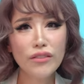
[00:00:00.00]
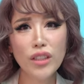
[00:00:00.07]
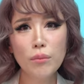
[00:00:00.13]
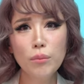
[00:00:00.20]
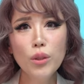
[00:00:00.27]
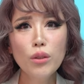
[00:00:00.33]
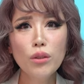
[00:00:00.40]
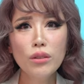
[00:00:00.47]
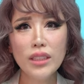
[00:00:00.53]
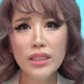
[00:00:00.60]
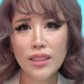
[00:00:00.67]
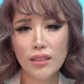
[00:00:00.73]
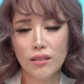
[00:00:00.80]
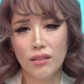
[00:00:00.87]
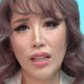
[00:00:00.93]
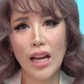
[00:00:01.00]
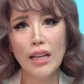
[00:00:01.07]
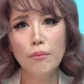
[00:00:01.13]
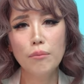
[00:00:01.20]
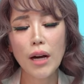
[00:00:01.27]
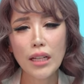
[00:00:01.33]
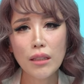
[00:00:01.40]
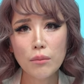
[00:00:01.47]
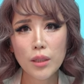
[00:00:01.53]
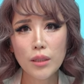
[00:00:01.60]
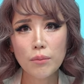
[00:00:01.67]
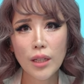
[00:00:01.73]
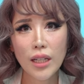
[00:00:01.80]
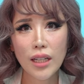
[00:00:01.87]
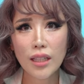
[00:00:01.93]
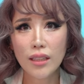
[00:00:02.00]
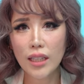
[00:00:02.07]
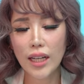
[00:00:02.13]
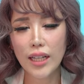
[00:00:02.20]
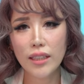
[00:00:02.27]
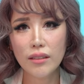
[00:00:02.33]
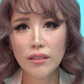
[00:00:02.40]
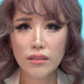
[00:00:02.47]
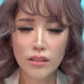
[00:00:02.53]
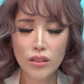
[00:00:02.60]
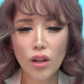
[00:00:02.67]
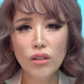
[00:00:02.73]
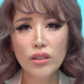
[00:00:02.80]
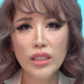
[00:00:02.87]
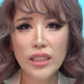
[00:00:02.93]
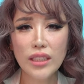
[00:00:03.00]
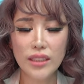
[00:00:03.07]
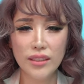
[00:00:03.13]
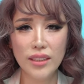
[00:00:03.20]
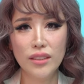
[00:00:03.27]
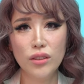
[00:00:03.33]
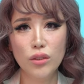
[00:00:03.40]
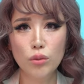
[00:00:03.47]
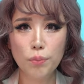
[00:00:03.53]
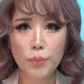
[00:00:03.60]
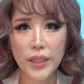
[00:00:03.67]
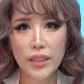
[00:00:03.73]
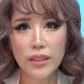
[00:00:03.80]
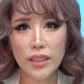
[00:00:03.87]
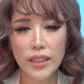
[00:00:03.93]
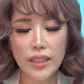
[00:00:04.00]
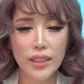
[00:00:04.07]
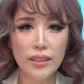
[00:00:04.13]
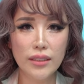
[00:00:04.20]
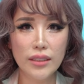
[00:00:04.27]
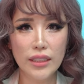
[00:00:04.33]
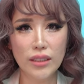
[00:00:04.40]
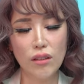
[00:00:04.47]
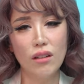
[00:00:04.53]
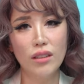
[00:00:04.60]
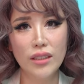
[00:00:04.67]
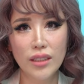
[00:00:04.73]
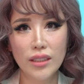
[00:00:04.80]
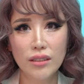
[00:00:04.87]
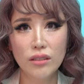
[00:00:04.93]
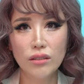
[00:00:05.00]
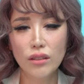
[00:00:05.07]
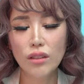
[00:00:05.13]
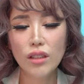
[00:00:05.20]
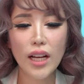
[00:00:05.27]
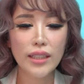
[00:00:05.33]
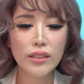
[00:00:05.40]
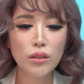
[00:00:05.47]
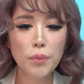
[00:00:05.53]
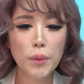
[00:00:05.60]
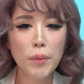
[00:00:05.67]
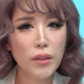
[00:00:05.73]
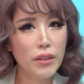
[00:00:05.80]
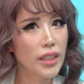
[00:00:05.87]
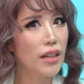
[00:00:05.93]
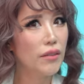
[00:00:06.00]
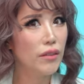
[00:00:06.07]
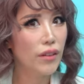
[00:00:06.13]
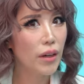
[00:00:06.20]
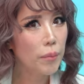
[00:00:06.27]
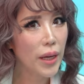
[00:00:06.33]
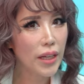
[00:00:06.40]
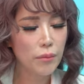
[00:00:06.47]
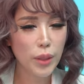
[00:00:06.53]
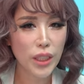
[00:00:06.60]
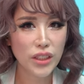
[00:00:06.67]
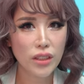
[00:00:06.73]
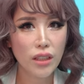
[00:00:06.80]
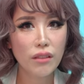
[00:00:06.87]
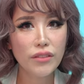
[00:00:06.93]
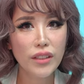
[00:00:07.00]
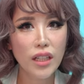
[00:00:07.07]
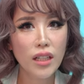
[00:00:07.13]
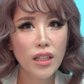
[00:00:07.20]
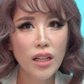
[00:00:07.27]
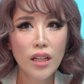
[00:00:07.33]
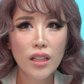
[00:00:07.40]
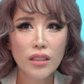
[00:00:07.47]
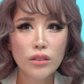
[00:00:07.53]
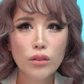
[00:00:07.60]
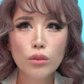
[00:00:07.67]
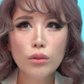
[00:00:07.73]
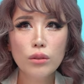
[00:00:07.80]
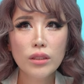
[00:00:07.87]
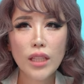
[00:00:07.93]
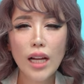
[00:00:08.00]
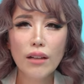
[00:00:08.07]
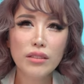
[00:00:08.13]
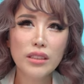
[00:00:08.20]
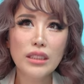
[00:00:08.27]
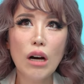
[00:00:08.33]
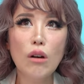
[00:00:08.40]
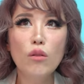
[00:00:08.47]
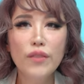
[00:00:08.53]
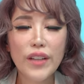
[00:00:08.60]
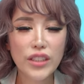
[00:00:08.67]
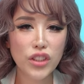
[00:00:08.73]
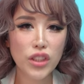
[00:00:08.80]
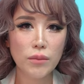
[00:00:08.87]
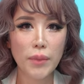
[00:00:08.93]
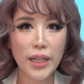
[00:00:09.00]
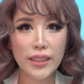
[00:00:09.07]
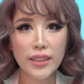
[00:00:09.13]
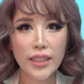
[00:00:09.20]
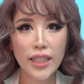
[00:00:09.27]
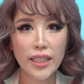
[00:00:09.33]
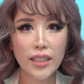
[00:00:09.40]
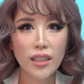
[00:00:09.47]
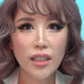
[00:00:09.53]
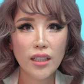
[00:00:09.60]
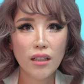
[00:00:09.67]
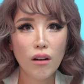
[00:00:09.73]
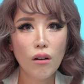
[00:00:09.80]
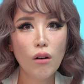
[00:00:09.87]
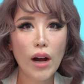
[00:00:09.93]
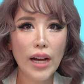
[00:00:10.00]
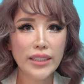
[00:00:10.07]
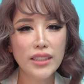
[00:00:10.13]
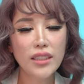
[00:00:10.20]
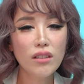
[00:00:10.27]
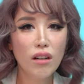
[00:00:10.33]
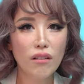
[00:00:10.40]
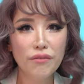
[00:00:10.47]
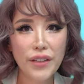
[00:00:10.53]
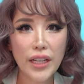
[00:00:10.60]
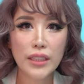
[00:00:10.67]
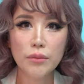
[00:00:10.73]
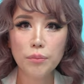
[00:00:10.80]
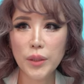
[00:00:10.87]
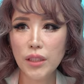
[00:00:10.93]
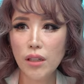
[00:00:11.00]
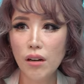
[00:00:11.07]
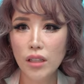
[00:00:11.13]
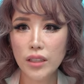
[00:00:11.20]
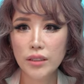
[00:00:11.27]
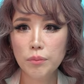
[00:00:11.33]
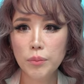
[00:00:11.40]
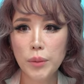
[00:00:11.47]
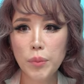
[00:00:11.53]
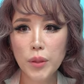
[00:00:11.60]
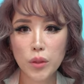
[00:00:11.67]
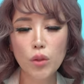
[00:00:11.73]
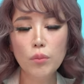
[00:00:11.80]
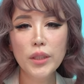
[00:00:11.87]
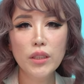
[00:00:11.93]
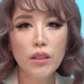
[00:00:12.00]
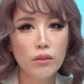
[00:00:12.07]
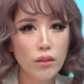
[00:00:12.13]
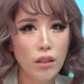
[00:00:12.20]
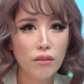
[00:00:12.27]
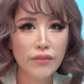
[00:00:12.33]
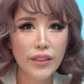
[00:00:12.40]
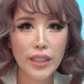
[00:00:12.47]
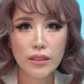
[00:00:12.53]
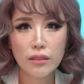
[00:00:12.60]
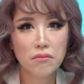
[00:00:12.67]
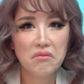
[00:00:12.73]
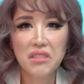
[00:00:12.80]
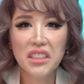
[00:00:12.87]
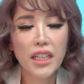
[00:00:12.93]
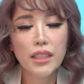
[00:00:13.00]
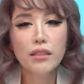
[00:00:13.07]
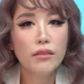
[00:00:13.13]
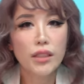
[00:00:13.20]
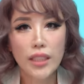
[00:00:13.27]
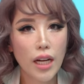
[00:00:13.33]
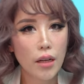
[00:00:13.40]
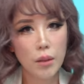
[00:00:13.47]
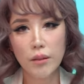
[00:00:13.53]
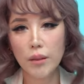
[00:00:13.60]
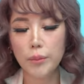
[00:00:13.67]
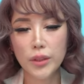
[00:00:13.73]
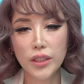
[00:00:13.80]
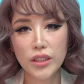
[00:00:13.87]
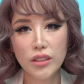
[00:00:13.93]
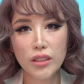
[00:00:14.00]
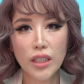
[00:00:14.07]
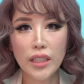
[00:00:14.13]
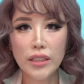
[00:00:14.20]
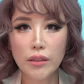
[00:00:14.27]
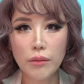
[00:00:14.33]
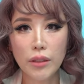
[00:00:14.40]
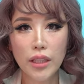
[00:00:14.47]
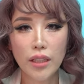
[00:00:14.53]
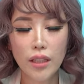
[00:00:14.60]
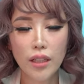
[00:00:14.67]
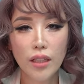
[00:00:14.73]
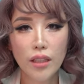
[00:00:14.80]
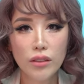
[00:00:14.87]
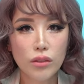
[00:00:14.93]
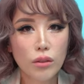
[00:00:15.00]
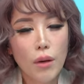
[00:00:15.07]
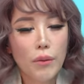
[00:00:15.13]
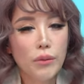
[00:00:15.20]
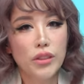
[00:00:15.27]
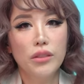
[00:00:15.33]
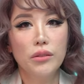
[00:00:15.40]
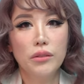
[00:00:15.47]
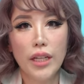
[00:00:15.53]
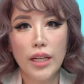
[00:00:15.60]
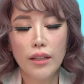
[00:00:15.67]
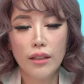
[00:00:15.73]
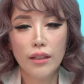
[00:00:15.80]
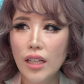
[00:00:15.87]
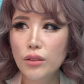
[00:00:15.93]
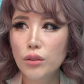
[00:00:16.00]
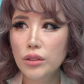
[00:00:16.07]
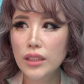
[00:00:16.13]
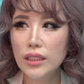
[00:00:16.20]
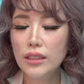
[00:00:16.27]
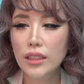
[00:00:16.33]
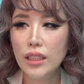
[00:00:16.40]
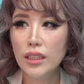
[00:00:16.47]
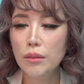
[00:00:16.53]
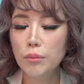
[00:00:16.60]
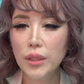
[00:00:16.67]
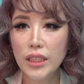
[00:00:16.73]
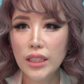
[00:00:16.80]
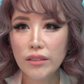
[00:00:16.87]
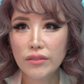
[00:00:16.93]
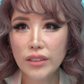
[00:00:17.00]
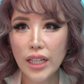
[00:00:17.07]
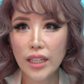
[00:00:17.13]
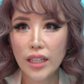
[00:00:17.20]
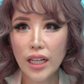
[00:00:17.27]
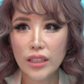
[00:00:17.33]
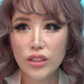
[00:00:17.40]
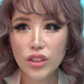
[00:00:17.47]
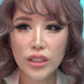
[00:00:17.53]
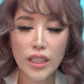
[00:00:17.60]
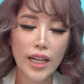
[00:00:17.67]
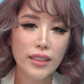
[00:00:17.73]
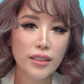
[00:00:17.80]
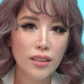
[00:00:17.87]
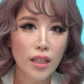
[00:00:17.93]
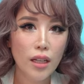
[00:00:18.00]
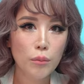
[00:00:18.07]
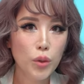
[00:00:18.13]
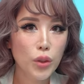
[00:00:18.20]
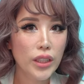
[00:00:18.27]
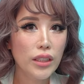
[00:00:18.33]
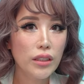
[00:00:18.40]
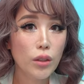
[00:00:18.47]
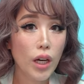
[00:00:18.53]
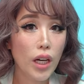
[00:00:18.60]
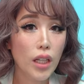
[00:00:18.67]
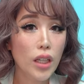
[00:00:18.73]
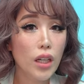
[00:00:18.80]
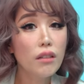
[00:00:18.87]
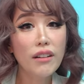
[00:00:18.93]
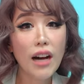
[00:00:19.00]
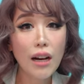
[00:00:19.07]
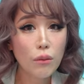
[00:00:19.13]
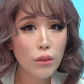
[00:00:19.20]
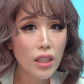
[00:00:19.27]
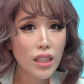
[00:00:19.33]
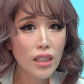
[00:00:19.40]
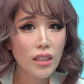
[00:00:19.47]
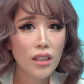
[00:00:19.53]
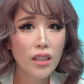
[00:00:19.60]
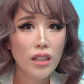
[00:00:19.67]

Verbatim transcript: of the blue decide to lie in parliament, ma. Like, not only is it stupid, it is dishonest, you know, like so people already have a very bad impression of her. To kind of salvage it by saying, oh, I didn't confess because people told me not to confess, it doesn't really help her reputation in any way. So why would she do that? I do sincerely believe that like she has put in quite a lot of hard work